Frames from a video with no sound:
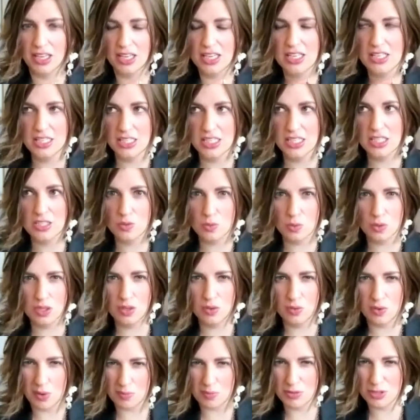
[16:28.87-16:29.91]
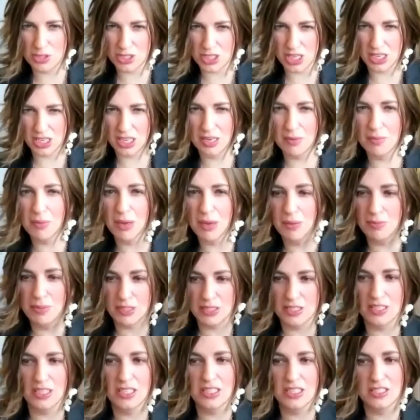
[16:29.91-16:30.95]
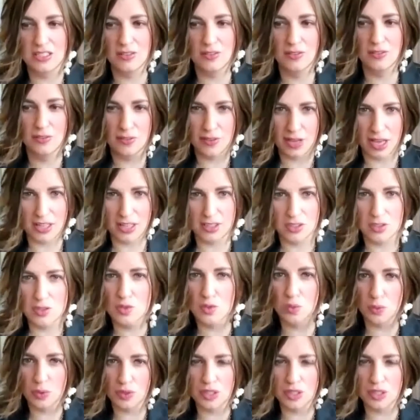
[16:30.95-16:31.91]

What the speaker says: Like, is this really representing my business values?